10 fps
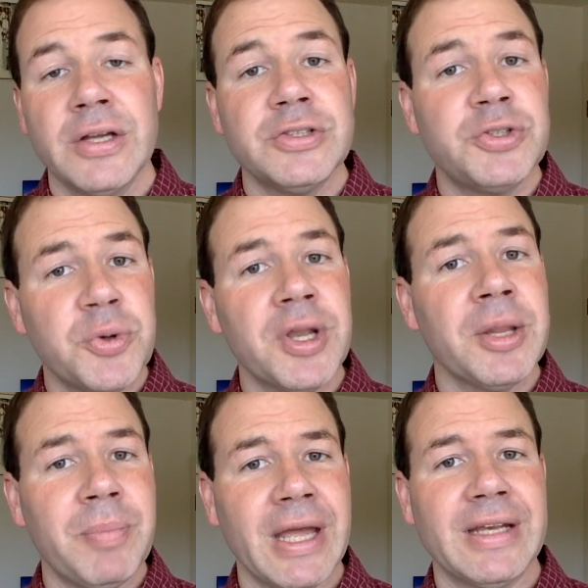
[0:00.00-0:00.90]
Due to
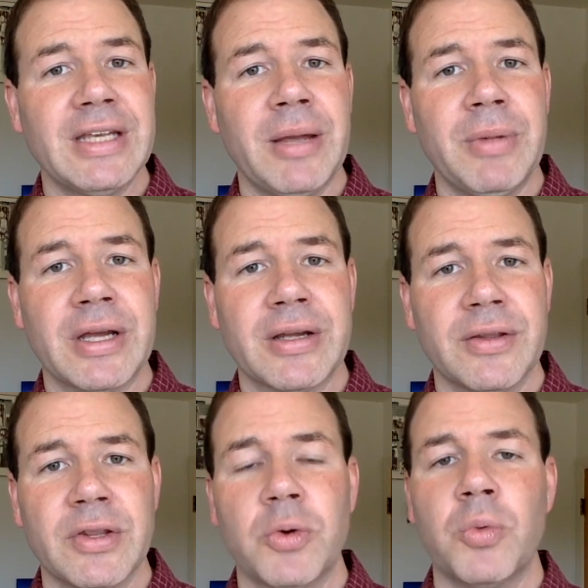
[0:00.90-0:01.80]
the pandemic,
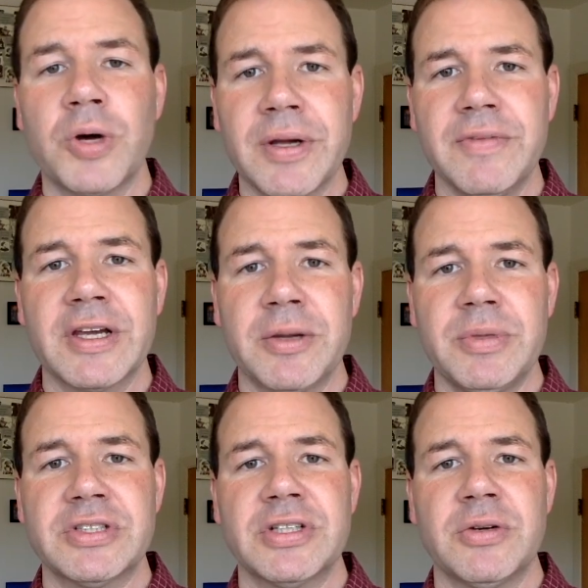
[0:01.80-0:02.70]
the work of the
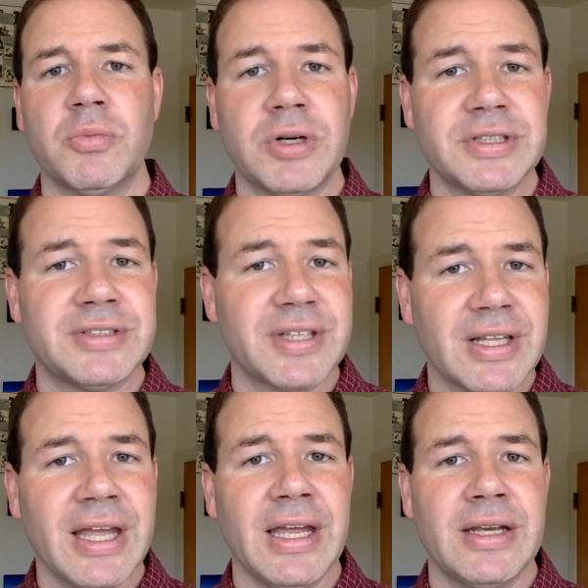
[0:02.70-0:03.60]
commission was
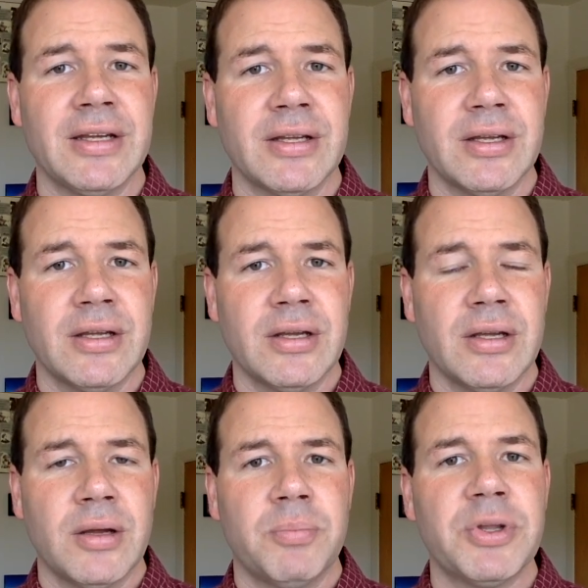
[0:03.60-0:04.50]
delayed,
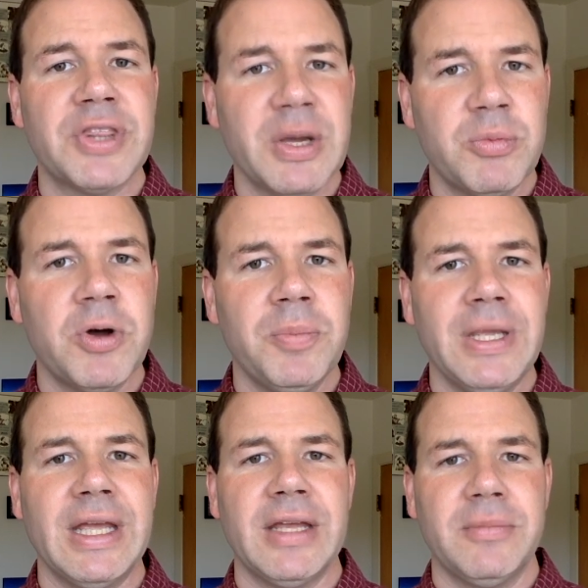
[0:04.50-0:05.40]
but they will
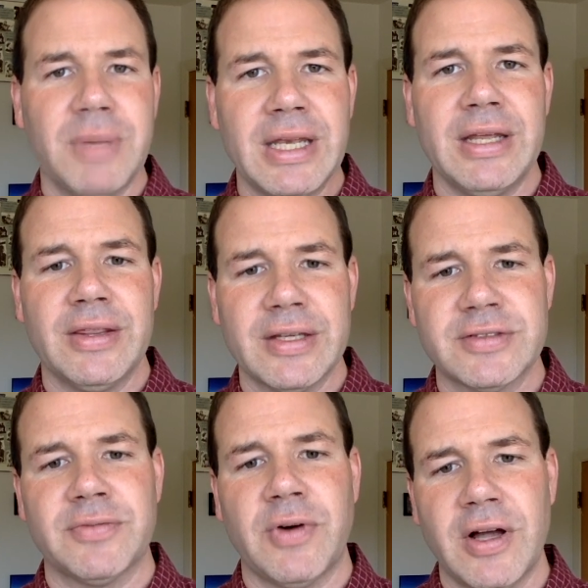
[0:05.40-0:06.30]
begin meeting
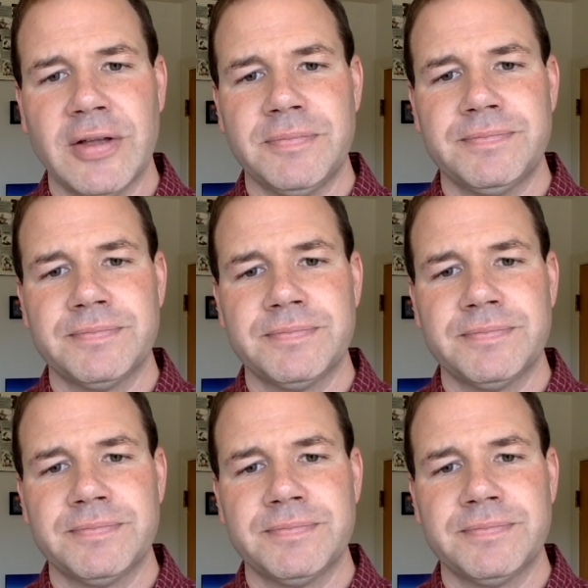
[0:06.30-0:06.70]
this fall.